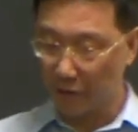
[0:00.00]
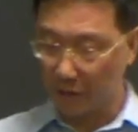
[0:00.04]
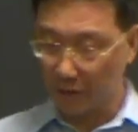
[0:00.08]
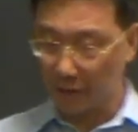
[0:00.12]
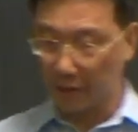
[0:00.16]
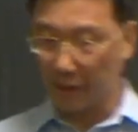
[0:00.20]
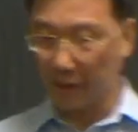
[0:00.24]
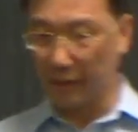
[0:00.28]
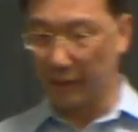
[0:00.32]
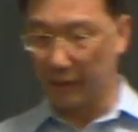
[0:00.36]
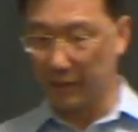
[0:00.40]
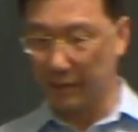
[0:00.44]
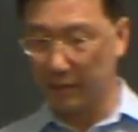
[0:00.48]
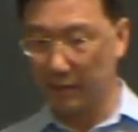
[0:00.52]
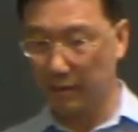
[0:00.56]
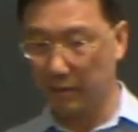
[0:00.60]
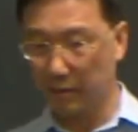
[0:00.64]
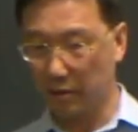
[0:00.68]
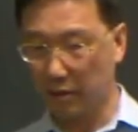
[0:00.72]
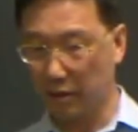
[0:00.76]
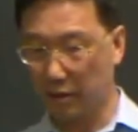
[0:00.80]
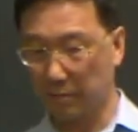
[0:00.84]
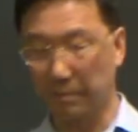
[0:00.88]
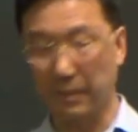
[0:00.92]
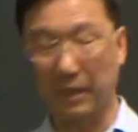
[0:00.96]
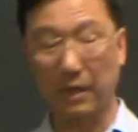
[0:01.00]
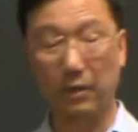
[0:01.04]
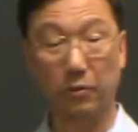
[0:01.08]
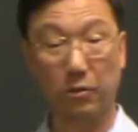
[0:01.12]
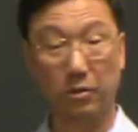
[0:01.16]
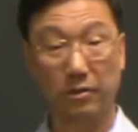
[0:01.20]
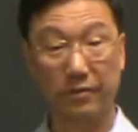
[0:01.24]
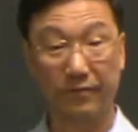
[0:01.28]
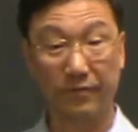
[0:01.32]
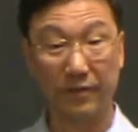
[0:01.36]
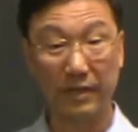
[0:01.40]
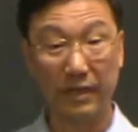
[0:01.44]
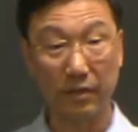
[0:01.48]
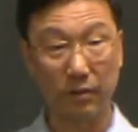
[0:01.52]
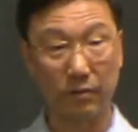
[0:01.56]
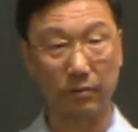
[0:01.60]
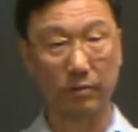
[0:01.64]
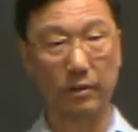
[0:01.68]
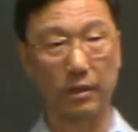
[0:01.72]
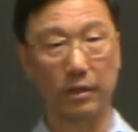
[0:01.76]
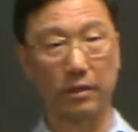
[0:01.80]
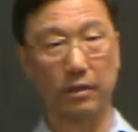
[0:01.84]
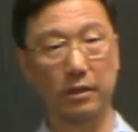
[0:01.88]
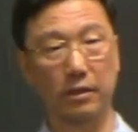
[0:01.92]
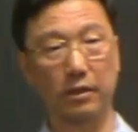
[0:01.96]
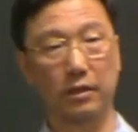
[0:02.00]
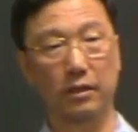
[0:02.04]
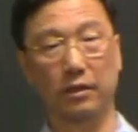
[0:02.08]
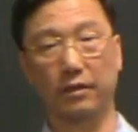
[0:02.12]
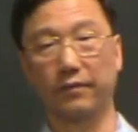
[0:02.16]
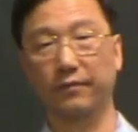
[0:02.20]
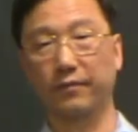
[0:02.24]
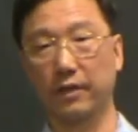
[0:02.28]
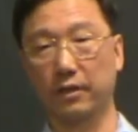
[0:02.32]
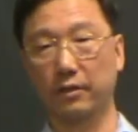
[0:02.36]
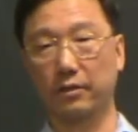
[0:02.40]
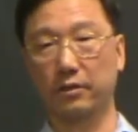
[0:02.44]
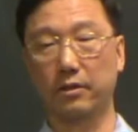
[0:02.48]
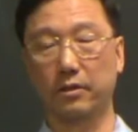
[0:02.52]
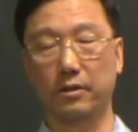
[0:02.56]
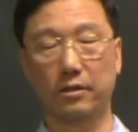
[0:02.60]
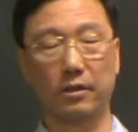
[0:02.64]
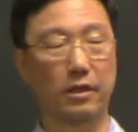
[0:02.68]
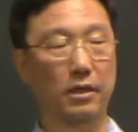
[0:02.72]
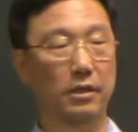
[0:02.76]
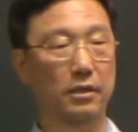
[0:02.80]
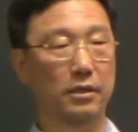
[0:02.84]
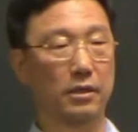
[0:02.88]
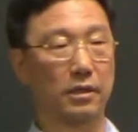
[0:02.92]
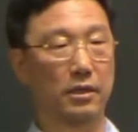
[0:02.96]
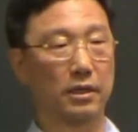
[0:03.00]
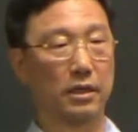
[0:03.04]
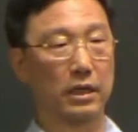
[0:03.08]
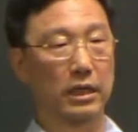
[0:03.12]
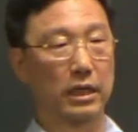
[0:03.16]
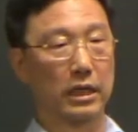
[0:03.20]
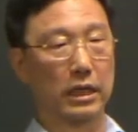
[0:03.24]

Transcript: case, such a bound was found. I think if I understand,